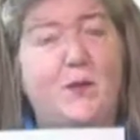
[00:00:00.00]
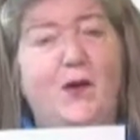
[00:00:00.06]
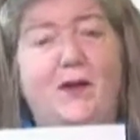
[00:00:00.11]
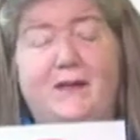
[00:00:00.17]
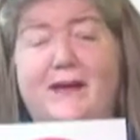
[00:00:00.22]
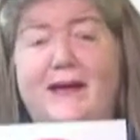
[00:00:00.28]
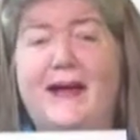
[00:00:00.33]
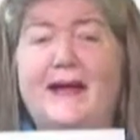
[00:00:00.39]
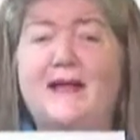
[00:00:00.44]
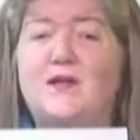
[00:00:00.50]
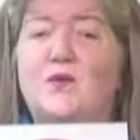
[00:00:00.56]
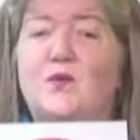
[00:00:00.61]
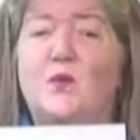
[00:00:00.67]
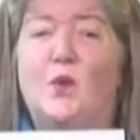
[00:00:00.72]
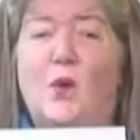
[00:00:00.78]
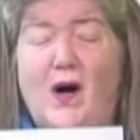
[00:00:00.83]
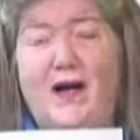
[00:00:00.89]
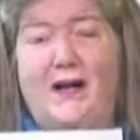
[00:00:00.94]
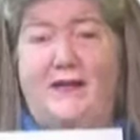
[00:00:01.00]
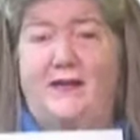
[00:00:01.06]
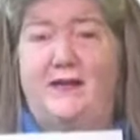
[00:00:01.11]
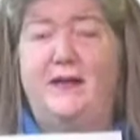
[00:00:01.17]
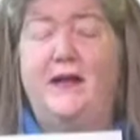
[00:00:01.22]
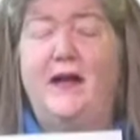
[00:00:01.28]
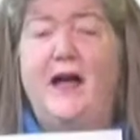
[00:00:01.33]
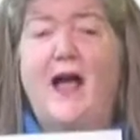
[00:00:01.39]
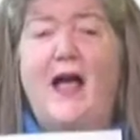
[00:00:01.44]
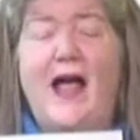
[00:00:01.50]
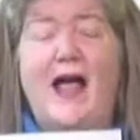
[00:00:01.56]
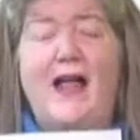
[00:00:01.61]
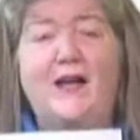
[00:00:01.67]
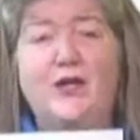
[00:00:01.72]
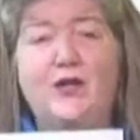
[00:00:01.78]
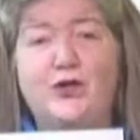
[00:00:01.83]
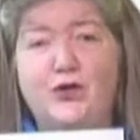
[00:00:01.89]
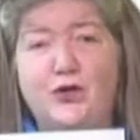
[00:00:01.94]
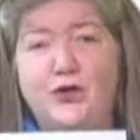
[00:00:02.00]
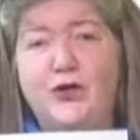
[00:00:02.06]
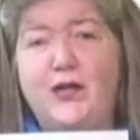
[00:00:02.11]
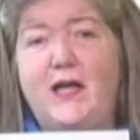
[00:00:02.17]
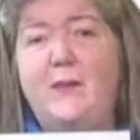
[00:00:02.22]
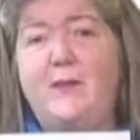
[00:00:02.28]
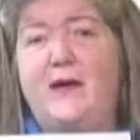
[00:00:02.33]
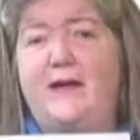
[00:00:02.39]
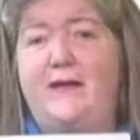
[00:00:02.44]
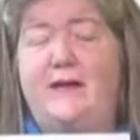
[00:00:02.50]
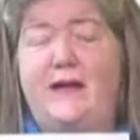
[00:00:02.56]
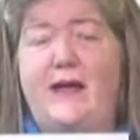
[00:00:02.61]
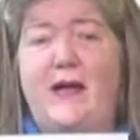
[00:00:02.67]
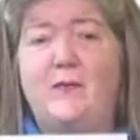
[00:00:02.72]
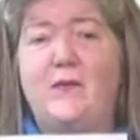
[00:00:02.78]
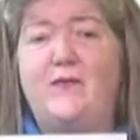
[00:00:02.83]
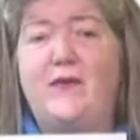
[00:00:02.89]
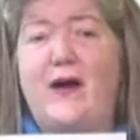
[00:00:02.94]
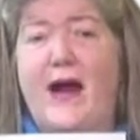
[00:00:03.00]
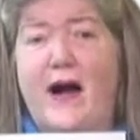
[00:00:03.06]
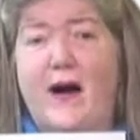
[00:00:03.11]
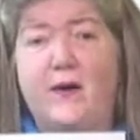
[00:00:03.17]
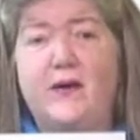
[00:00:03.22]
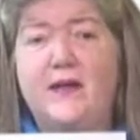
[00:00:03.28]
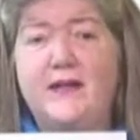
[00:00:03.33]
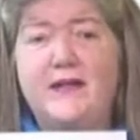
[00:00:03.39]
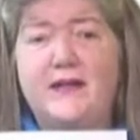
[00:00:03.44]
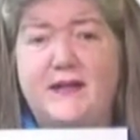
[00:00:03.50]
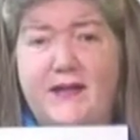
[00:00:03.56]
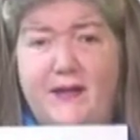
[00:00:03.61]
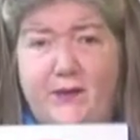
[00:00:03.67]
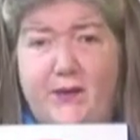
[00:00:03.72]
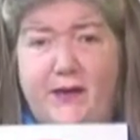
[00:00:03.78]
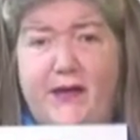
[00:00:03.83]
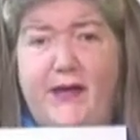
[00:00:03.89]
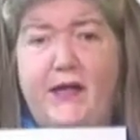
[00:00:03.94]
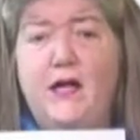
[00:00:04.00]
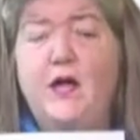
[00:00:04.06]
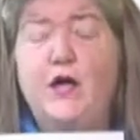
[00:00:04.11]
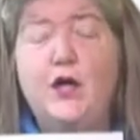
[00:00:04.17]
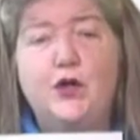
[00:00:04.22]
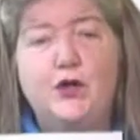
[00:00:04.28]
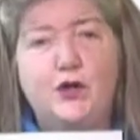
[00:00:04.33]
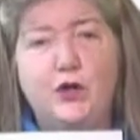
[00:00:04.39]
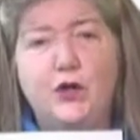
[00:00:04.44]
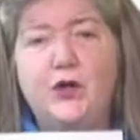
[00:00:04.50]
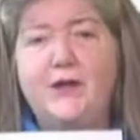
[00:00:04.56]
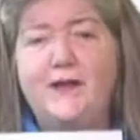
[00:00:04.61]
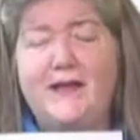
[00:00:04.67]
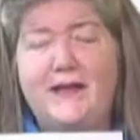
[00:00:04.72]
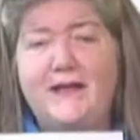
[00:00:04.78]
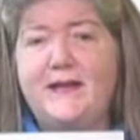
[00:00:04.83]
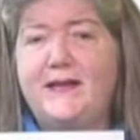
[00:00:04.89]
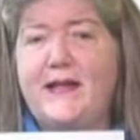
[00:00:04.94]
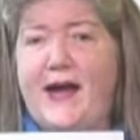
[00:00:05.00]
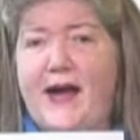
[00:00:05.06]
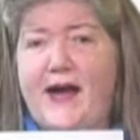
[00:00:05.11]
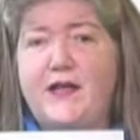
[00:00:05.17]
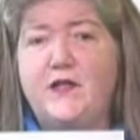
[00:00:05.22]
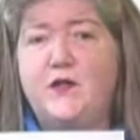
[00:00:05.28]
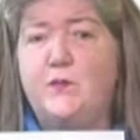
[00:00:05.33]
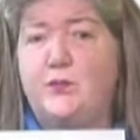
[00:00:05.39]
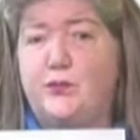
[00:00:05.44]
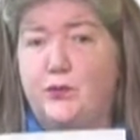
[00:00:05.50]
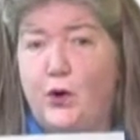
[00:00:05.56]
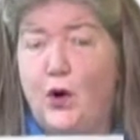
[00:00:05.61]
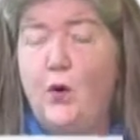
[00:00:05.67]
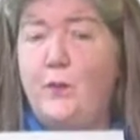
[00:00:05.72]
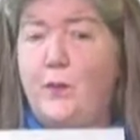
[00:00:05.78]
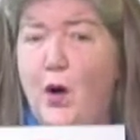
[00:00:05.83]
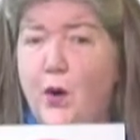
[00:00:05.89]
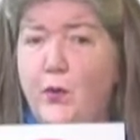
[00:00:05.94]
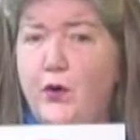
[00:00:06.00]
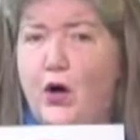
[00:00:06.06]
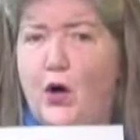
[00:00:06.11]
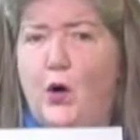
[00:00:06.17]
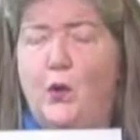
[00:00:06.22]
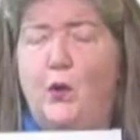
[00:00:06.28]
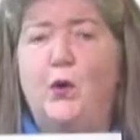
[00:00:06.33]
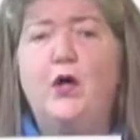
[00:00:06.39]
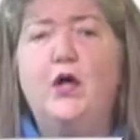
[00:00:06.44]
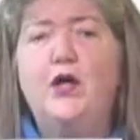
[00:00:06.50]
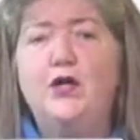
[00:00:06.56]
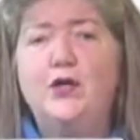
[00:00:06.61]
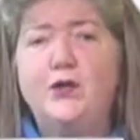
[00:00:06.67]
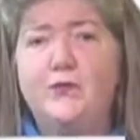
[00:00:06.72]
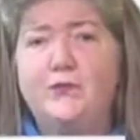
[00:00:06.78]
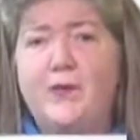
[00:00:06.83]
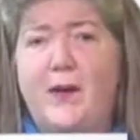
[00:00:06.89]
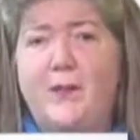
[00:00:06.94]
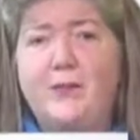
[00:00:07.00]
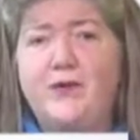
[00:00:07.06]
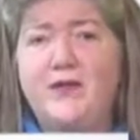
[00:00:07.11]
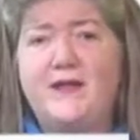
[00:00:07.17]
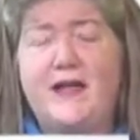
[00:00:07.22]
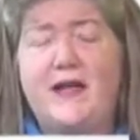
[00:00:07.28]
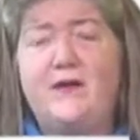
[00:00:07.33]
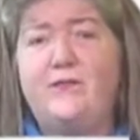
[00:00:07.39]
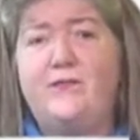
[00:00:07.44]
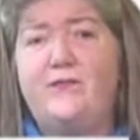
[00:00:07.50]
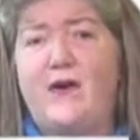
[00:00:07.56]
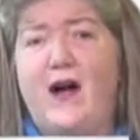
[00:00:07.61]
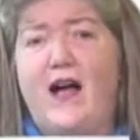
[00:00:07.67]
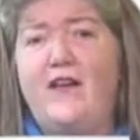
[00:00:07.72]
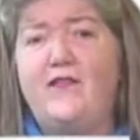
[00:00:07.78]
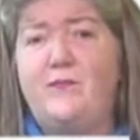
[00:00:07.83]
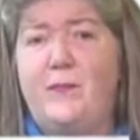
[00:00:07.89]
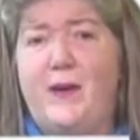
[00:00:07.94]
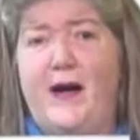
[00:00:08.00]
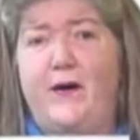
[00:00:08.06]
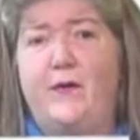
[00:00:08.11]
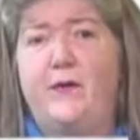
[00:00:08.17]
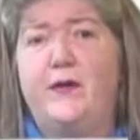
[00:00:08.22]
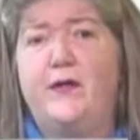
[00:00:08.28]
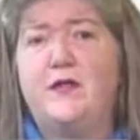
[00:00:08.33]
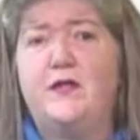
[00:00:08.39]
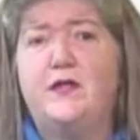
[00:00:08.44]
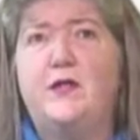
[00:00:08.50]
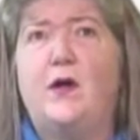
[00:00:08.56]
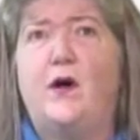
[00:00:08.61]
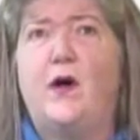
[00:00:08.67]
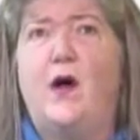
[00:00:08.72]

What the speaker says: Well, guess what? An attorney by the name of Aaron Siri took this case pro bono to represent 5 parents